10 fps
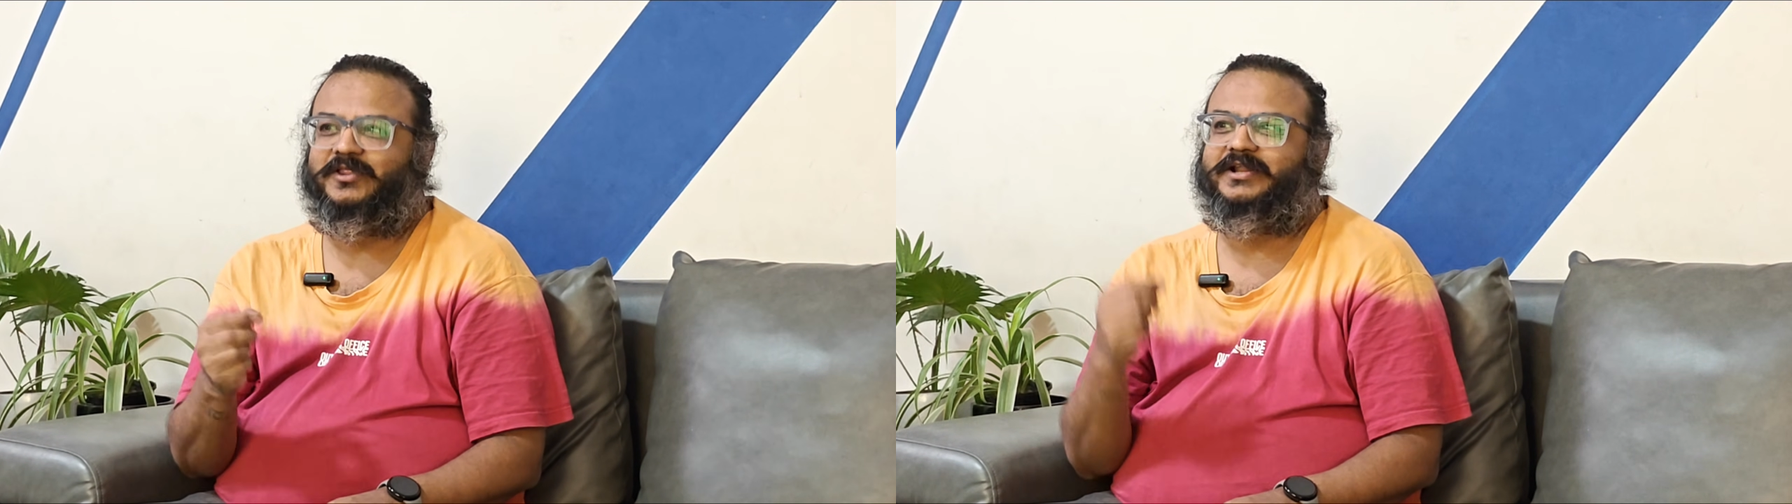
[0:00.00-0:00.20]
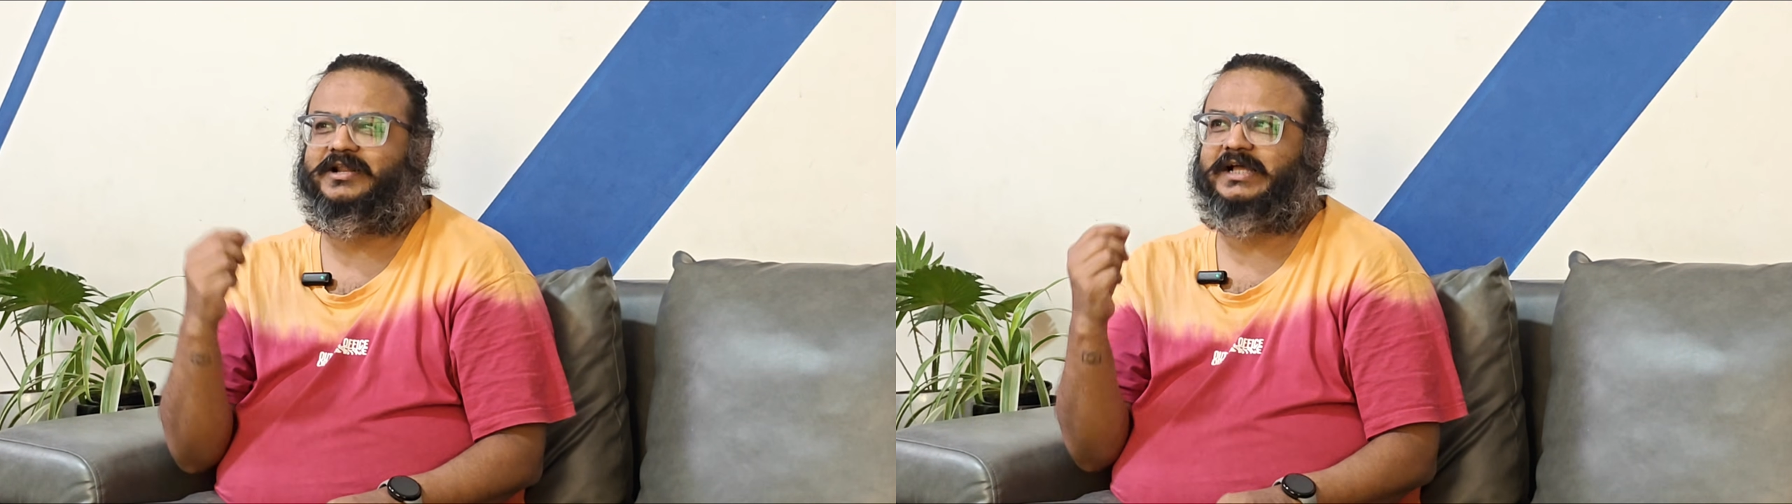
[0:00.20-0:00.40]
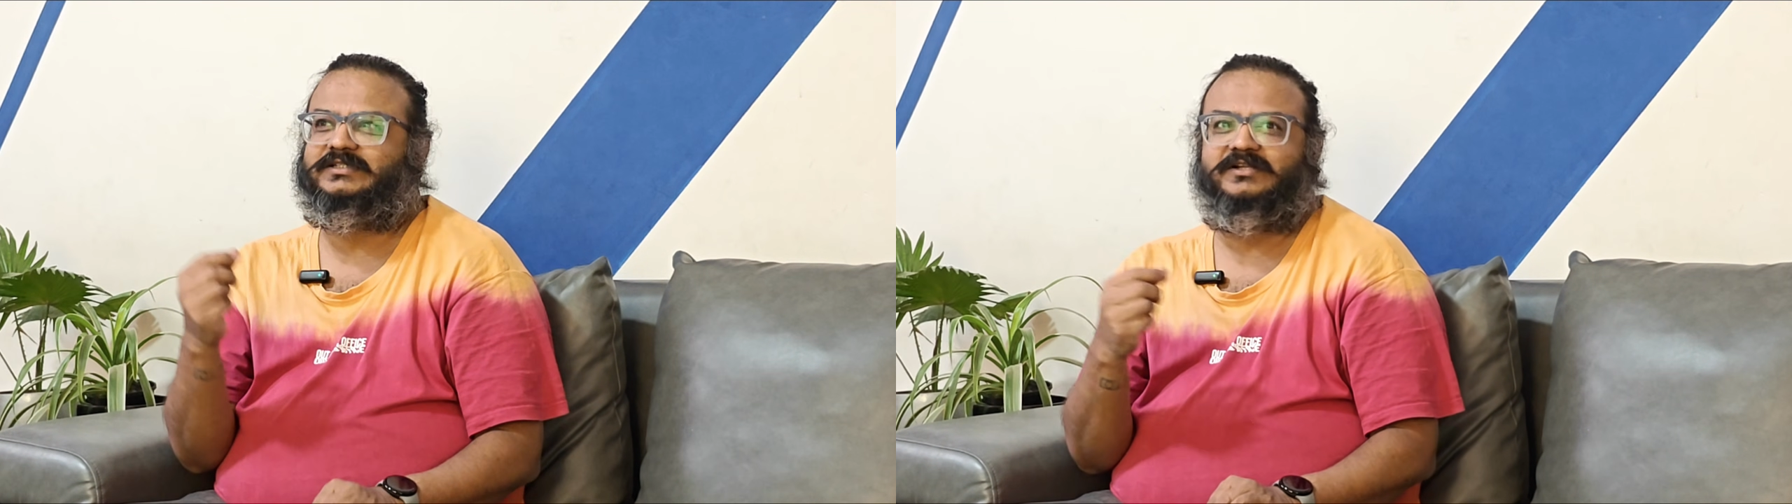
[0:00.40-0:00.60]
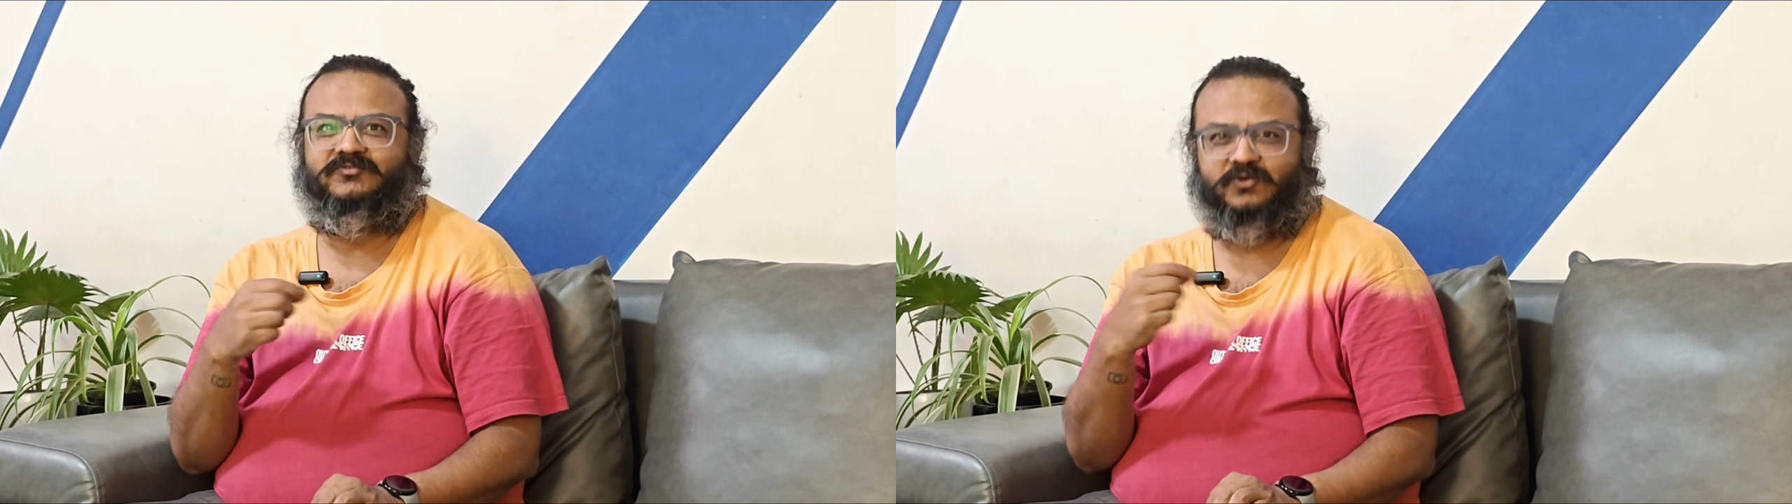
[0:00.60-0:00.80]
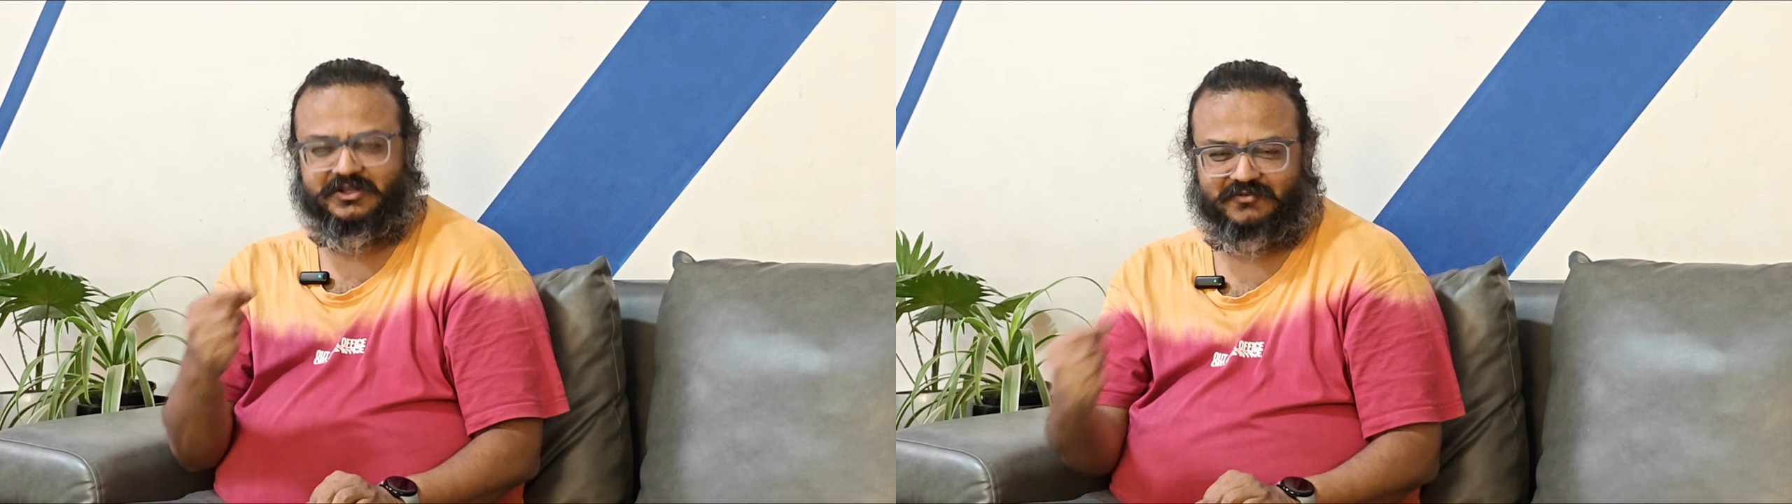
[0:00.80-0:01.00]
that are actually
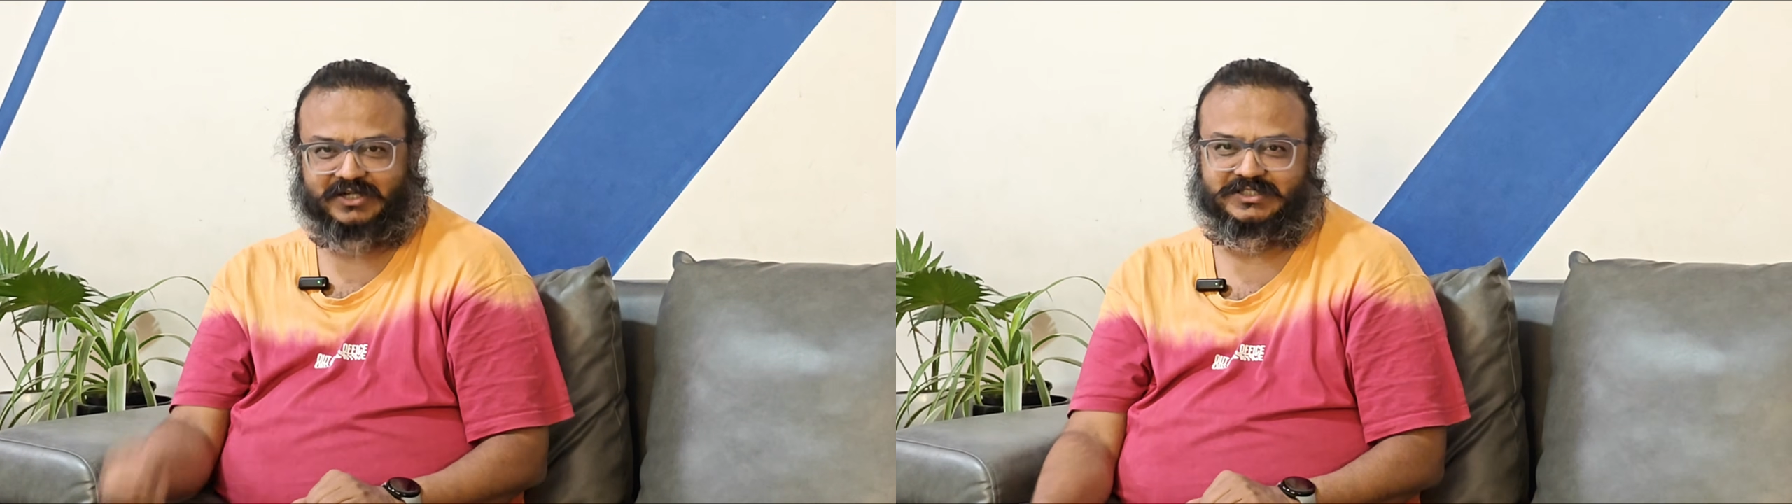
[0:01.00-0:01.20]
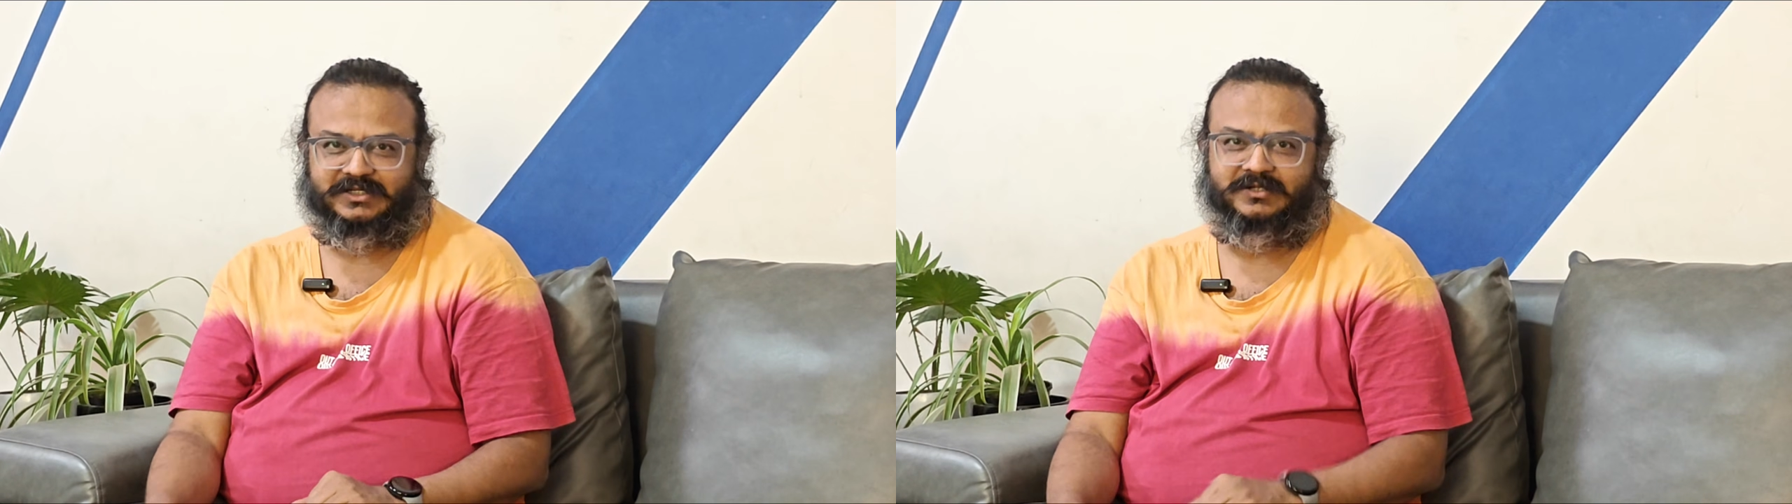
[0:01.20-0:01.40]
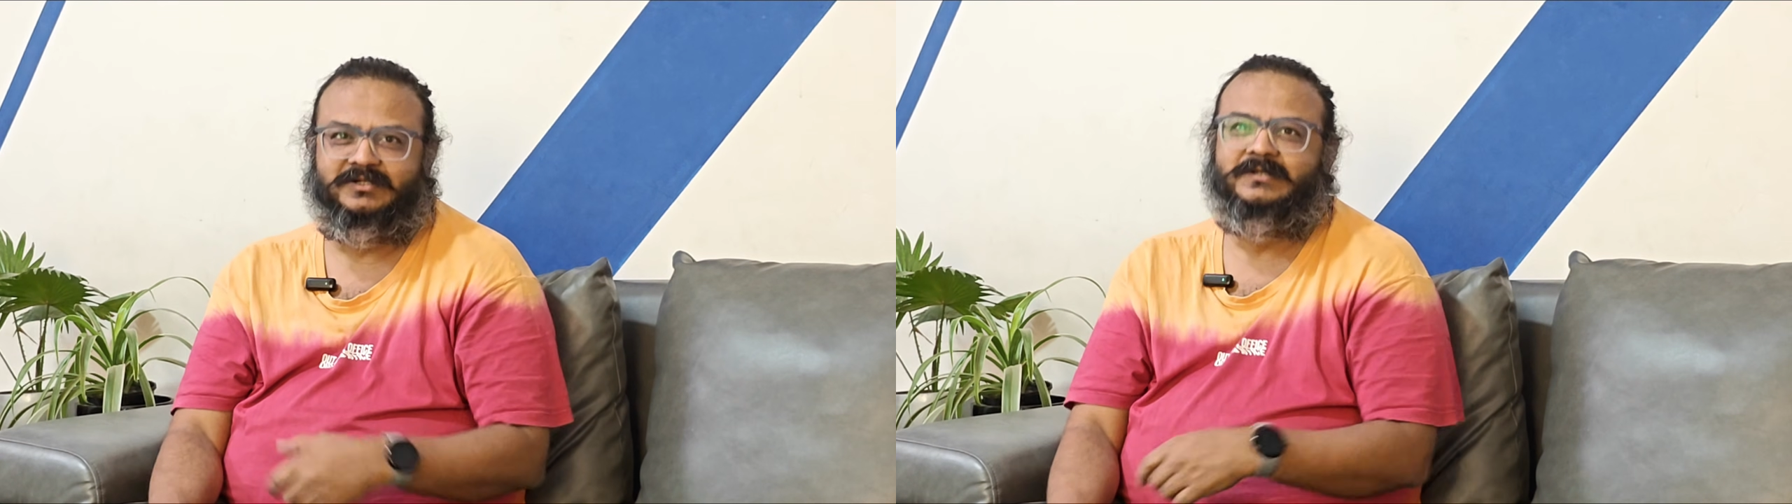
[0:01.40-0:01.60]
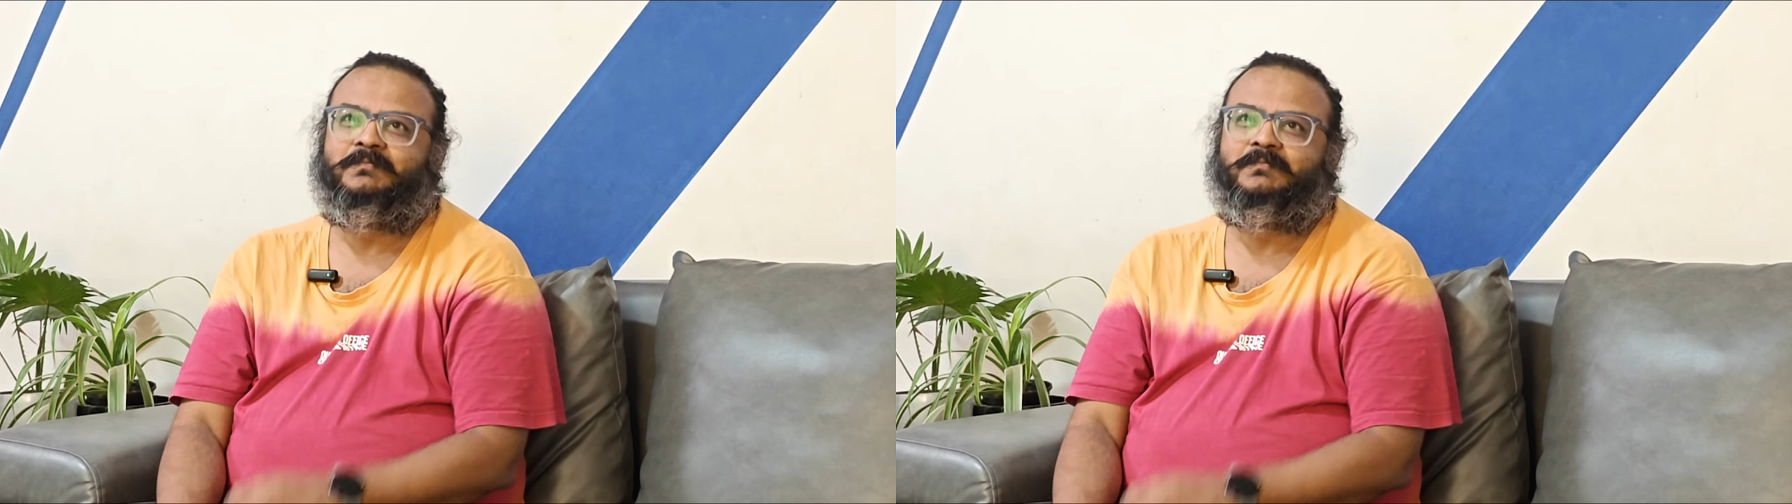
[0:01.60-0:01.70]
fully functional,